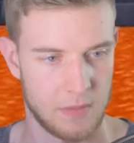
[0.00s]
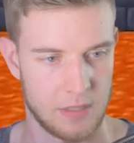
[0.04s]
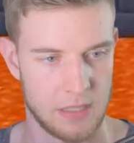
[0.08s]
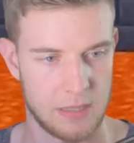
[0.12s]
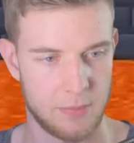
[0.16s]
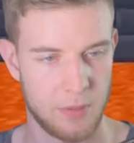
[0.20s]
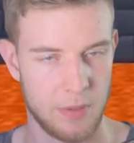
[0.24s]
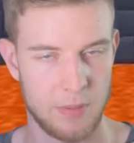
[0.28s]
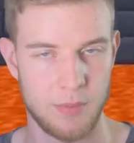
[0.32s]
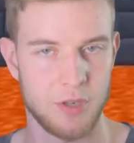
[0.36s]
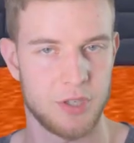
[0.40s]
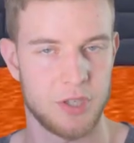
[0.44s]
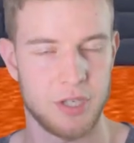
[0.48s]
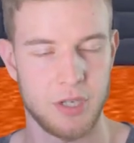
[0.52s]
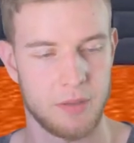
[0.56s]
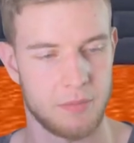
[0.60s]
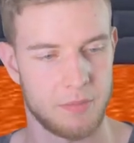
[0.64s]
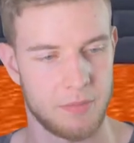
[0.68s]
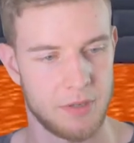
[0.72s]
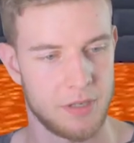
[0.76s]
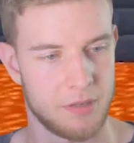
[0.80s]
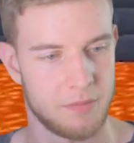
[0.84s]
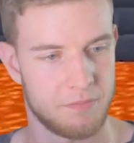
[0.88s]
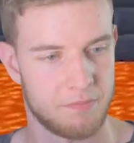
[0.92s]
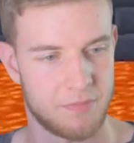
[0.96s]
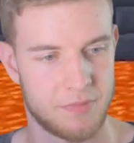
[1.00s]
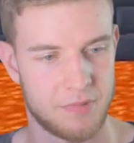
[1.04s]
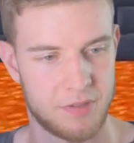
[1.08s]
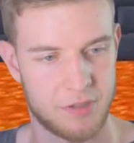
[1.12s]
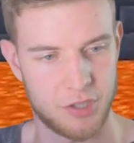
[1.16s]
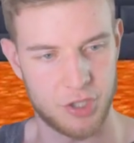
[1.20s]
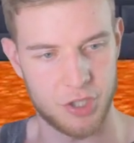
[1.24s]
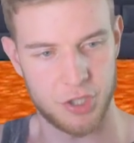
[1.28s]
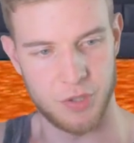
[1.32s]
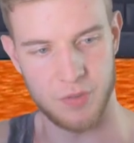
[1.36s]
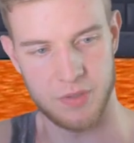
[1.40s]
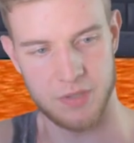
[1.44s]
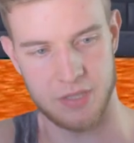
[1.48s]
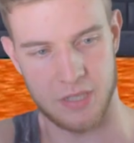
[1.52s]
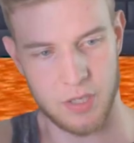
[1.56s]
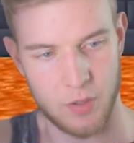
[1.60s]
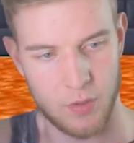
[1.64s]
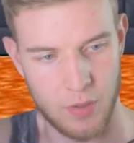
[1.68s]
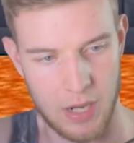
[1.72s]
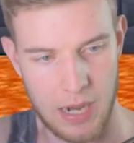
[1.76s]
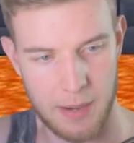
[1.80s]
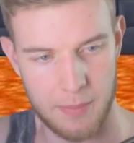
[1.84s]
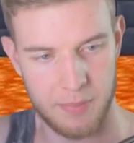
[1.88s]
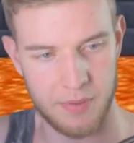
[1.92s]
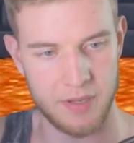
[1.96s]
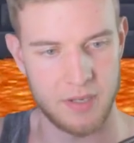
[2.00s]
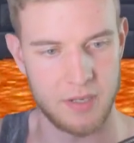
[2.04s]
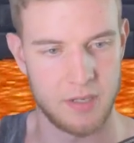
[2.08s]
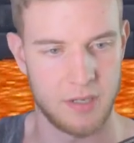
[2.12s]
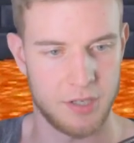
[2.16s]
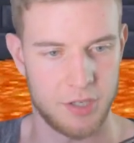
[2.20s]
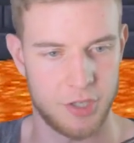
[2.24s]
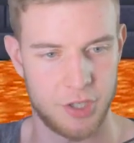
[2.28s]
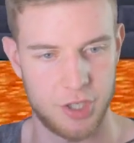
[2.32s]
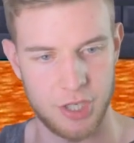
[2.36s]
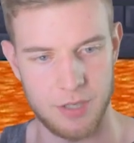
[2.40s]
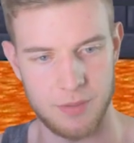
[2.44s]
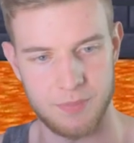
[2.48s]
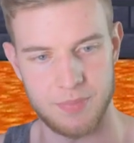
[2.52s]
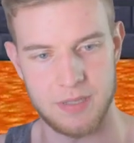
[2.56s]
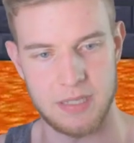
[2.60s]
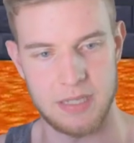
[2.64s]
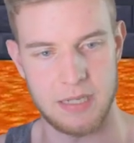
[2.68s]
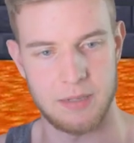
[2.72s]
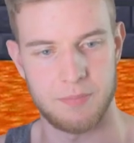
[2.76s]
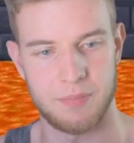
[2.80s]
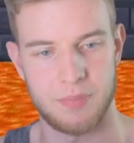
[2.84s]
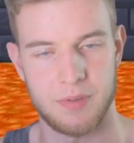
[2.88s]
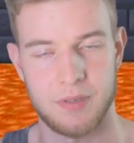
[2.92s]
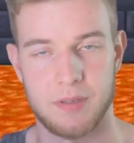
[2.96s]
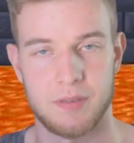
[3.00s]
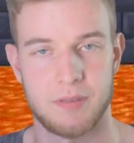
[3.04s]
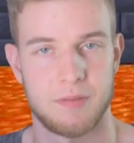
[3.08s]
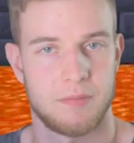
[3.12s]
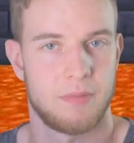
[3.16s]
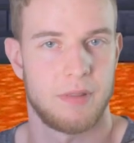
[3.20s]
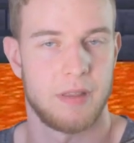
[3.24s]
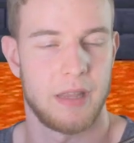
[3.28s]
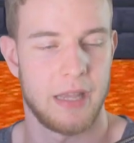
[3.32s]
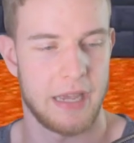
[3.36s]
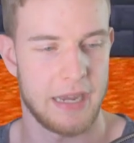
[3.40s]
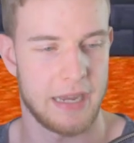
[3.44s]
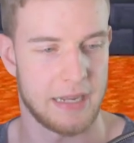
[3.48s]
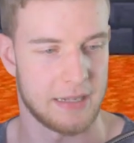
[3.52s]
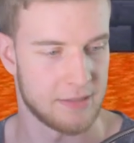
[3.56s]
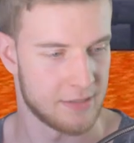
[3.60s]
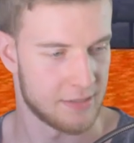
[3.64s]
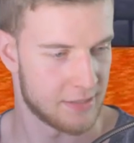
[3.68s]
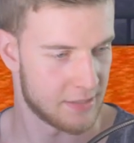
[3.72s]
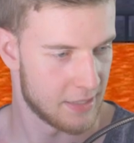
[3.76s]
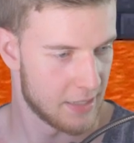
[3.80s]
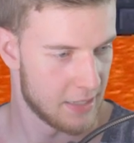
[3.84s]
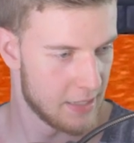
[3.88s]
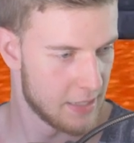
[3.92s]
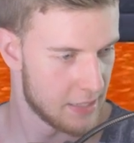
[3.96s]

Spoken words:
This is pretty much it. He shoots the grappling hook, jumps up and lands.